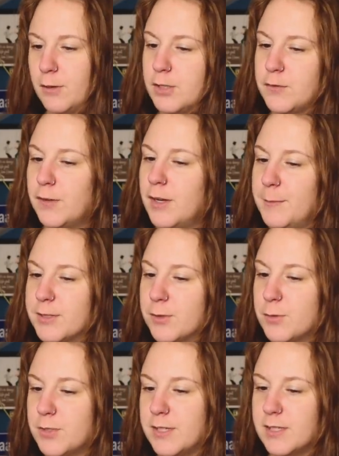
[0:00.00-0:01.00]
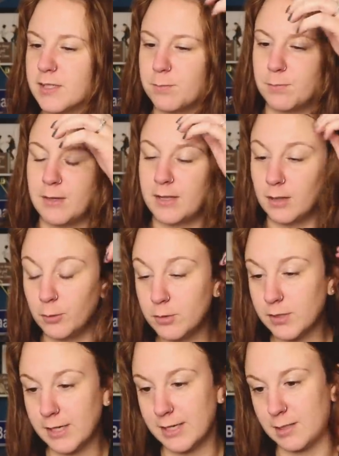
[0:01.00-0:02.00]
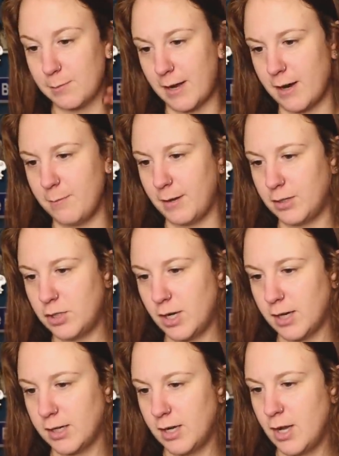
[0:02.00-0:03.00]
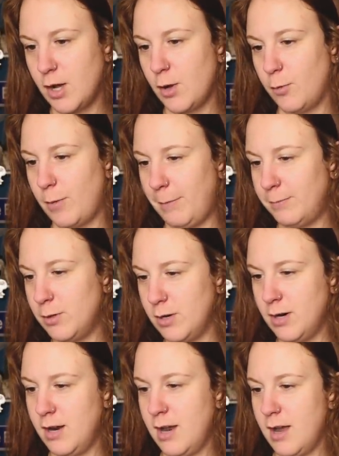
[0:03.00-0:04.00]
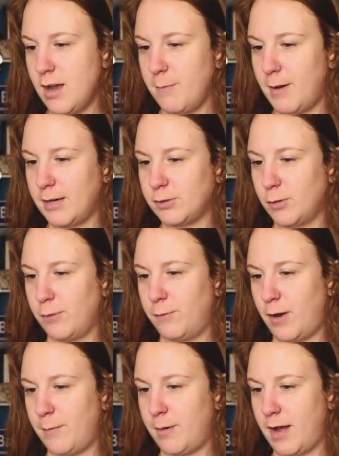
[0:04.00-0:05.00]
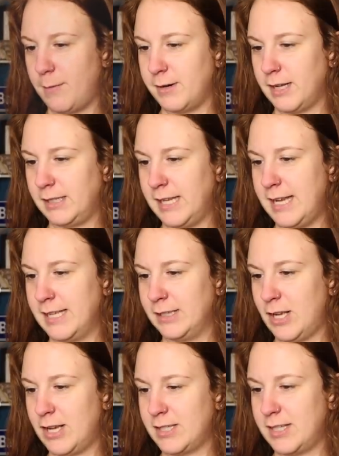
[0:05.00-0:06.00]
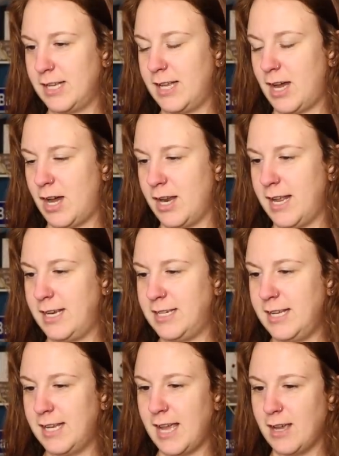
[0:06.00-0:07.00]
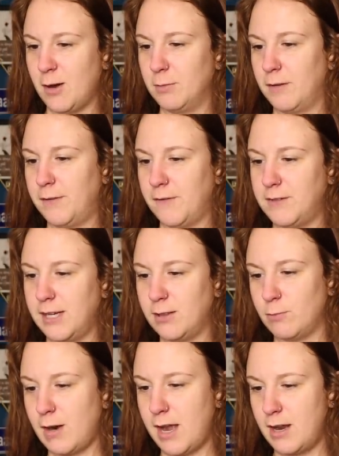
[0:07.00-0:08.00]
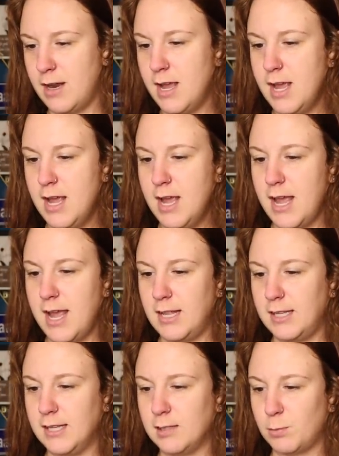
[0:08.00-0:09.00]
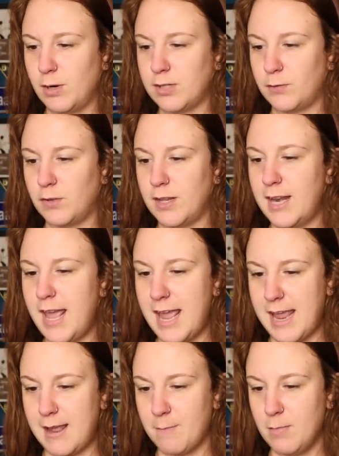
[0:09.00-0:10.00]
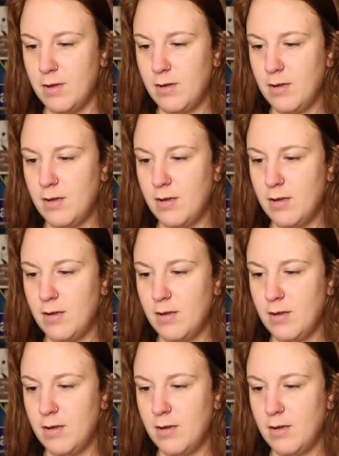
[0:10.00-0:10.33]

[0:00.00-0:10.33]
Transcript: first film, is loosely, ins loosely inspired by Chuck Wepner, a boxer who fought Muhammad Ali and lost on a TKO in the 15th round. The inspiration for the name